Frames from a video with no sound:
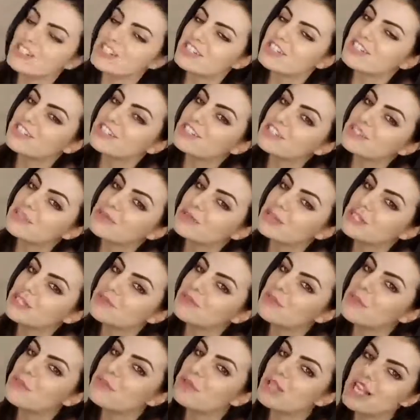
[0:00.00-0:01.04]
Just a little bit
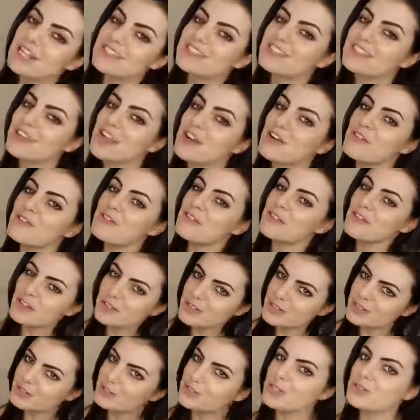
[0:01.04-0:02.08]
of a plus there for
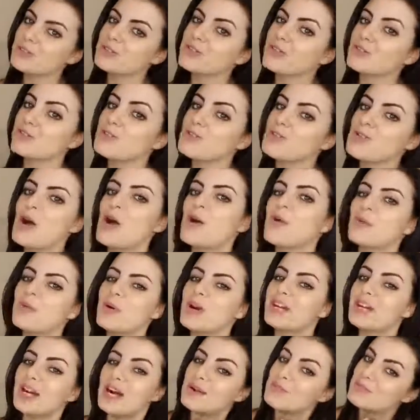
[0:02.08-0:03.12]
those of you who know
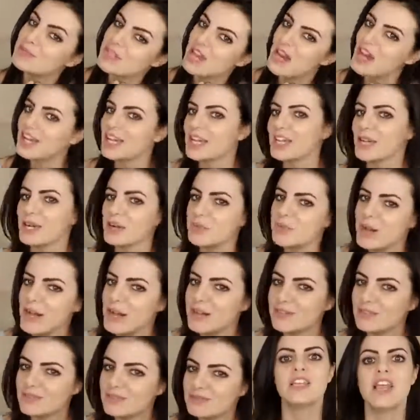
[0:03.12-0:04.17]
what I'm talking
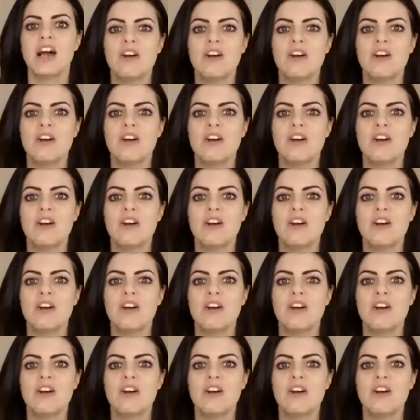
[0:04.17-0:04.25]
about.